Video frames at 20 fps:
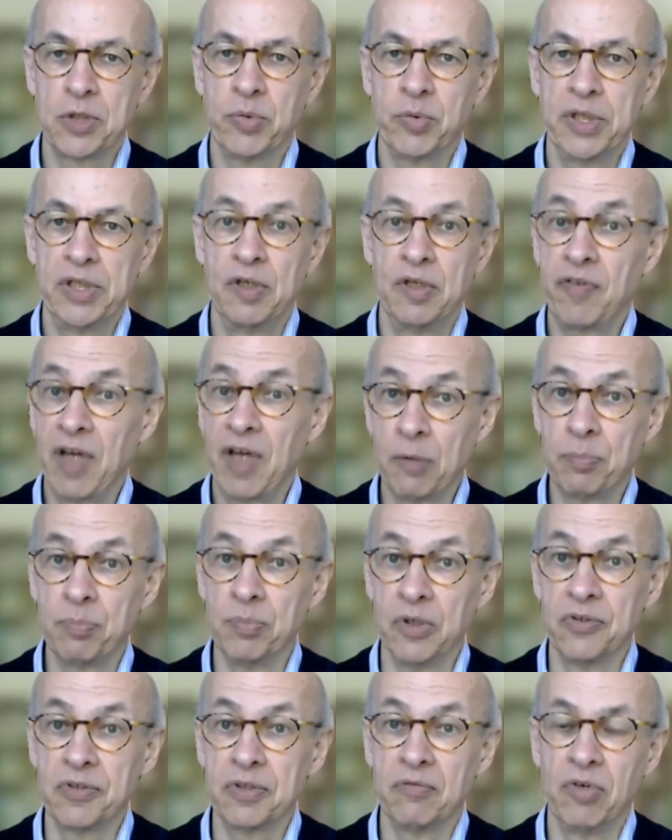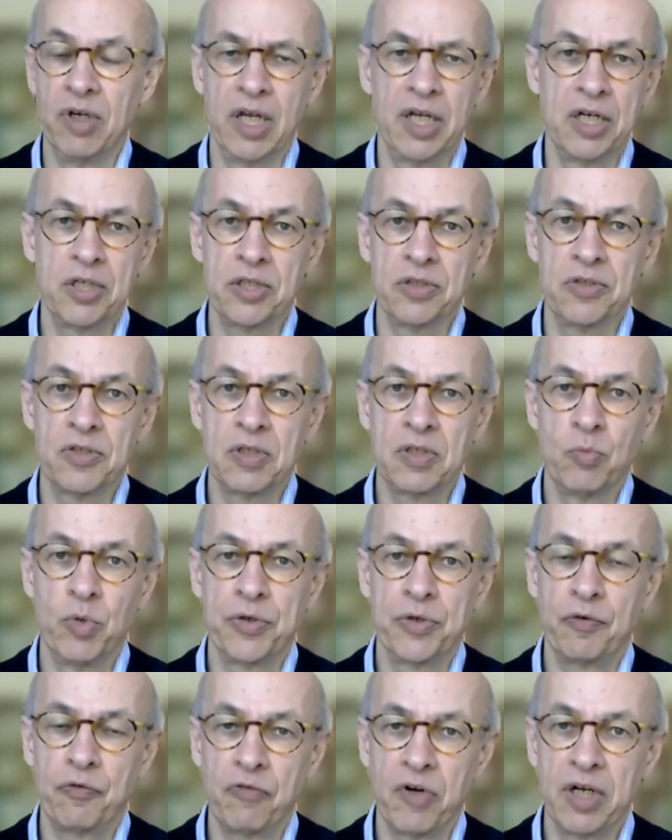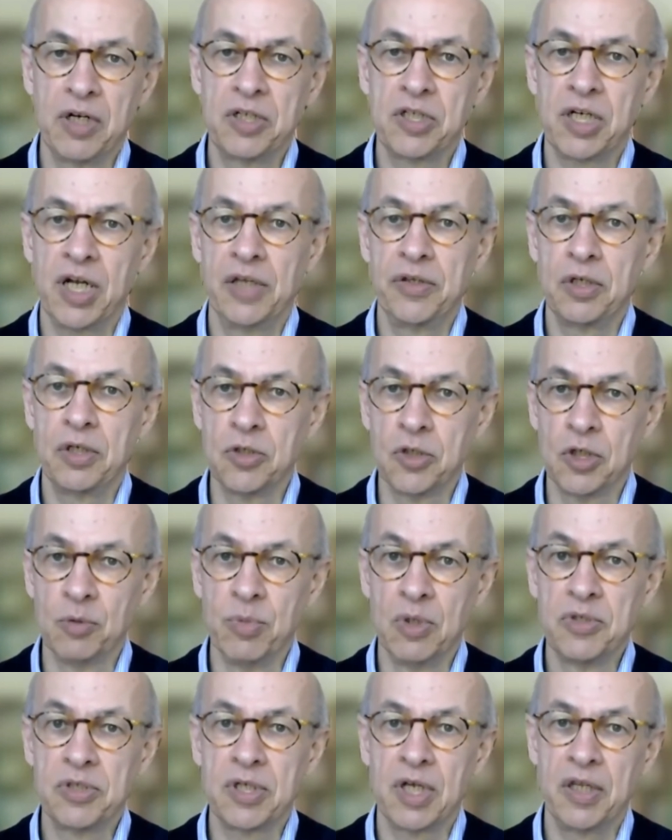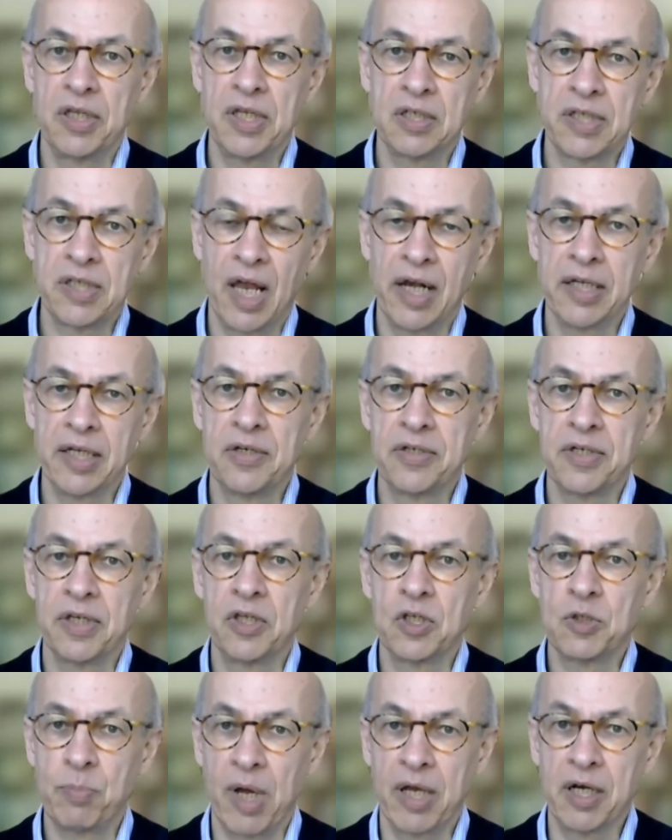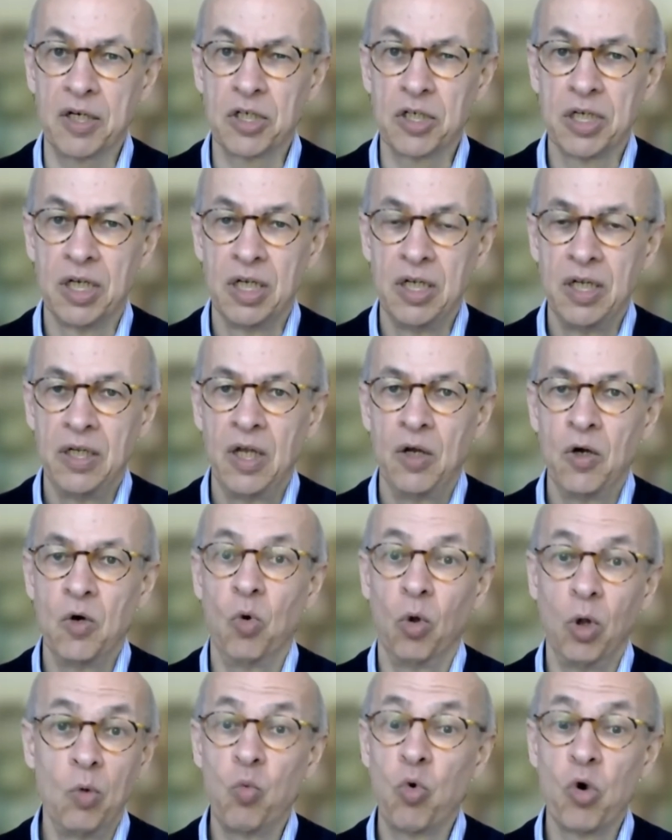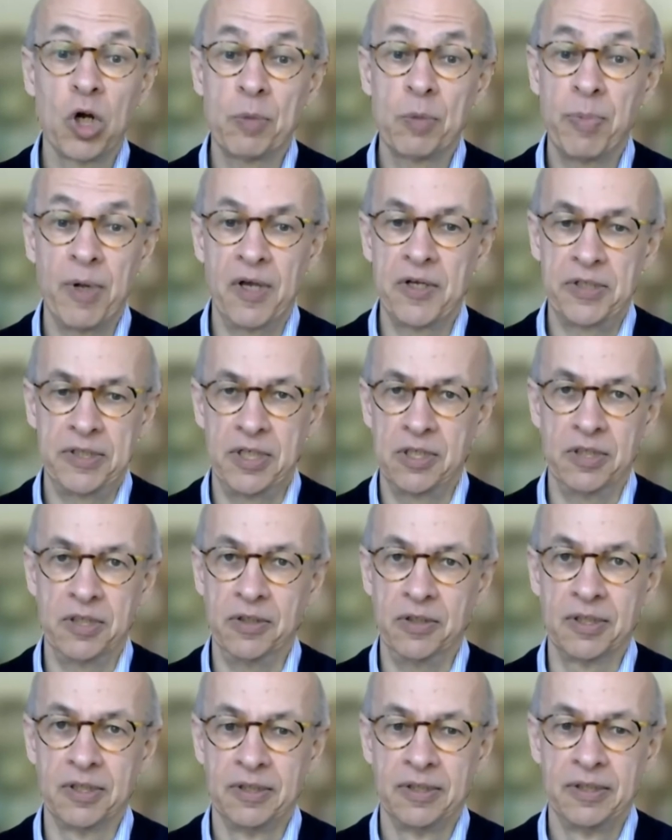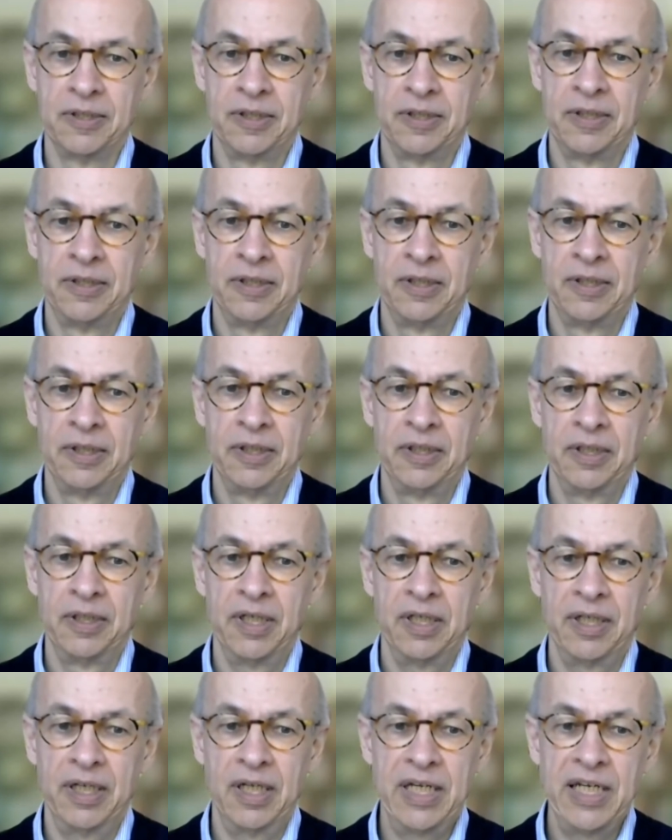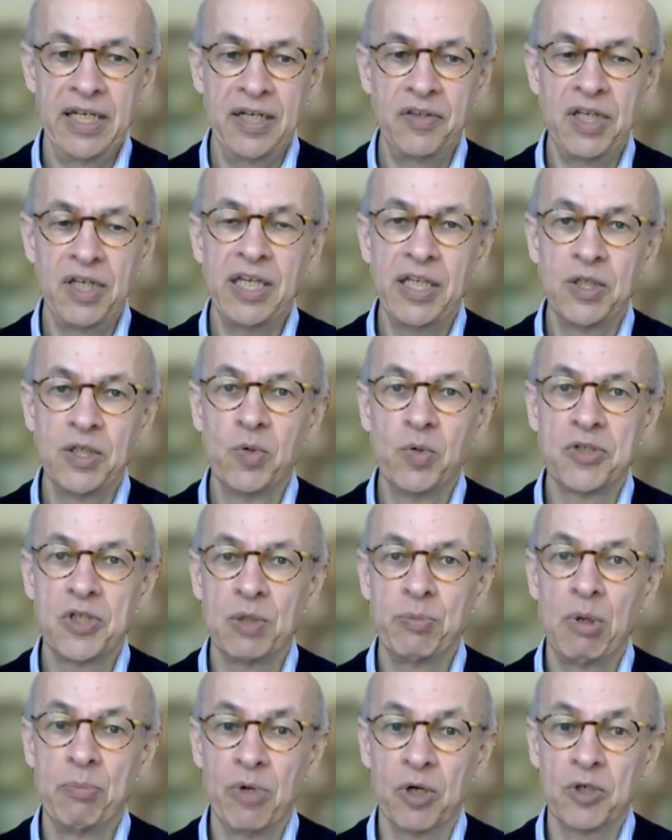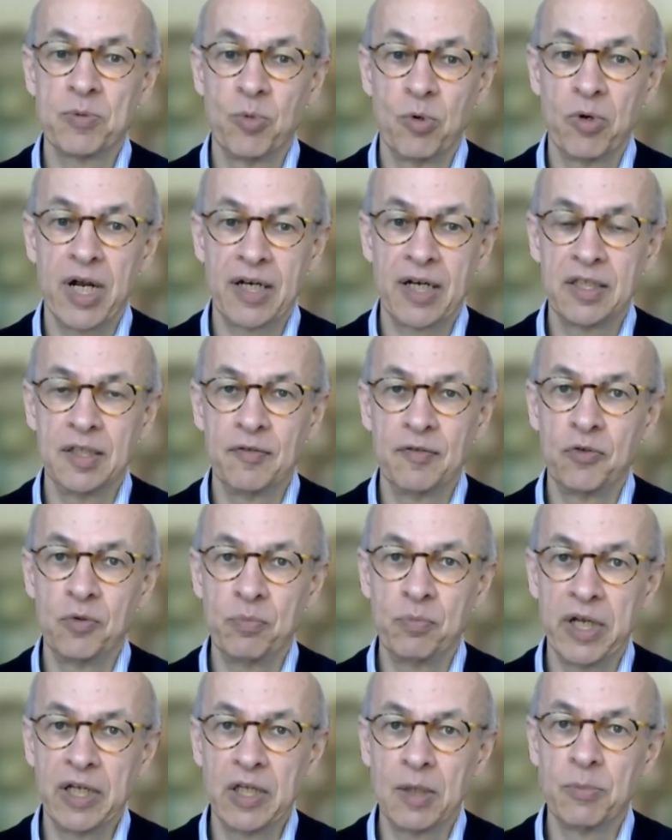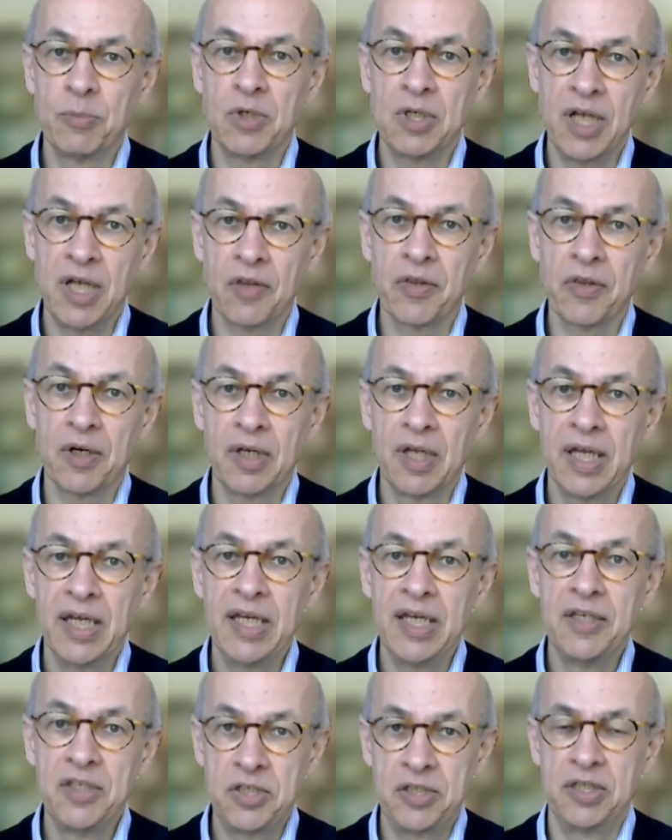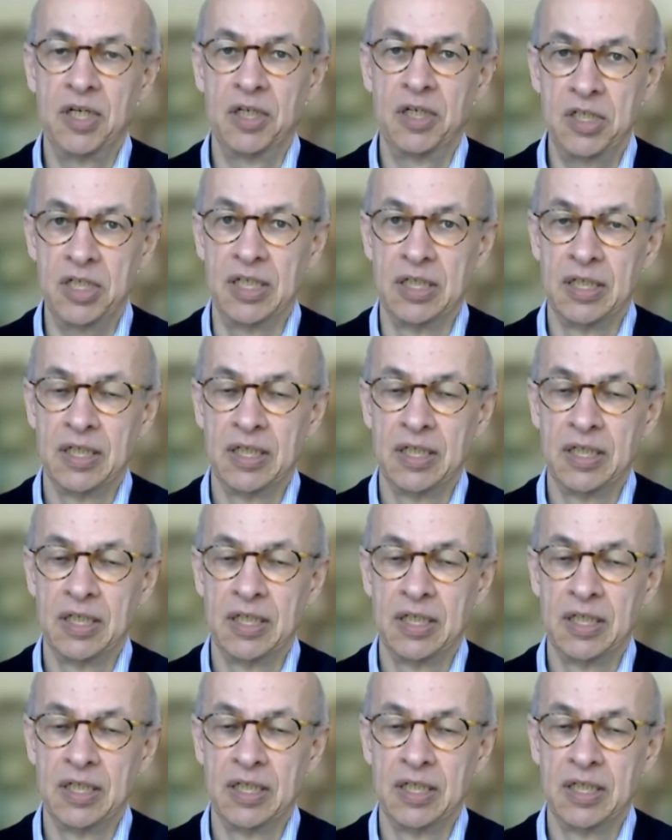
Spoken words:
in development relations, with the French and the Germans and the Italians and the Spanish, who all work past each other. Here, the EU has to be much more active to bring them together in synergy.